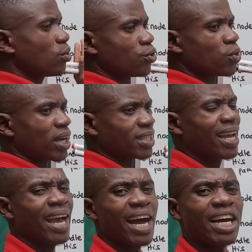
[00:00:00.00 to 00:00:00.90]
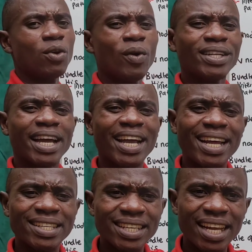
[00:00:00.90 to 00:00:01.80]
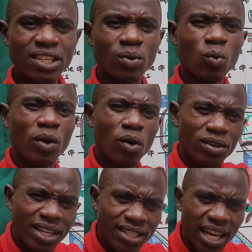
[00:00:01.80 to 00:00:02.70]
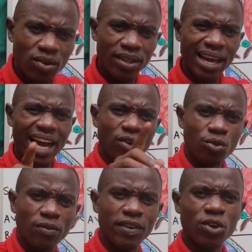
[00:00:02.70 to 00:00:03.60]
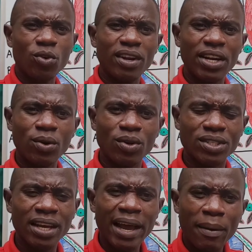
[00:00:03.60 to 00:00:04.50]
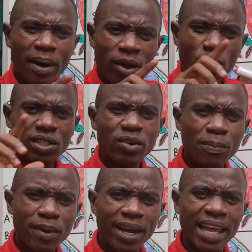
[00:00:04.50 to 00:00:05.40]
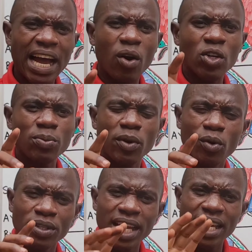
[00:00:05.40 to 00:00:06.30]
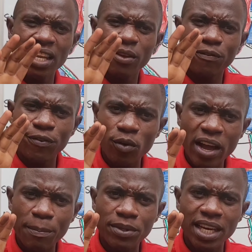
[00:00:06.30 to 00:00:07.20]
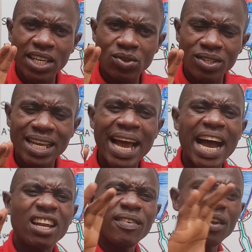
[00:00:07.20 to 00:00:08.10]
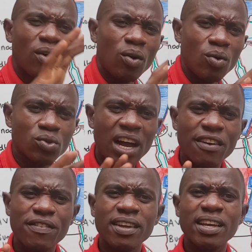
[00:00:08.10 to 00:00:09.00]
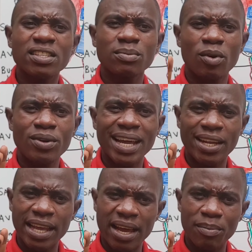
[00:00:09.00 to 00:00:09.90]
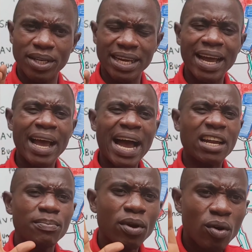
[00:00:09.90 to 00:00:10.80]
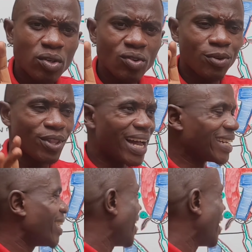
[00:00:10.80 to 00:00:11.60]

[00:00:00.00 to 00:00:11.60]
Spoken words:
contract. And we went ahead and said that these the atrioventricular nodes microscopically are going to be containing few gap junctions and even also having a small diameter. And because of that,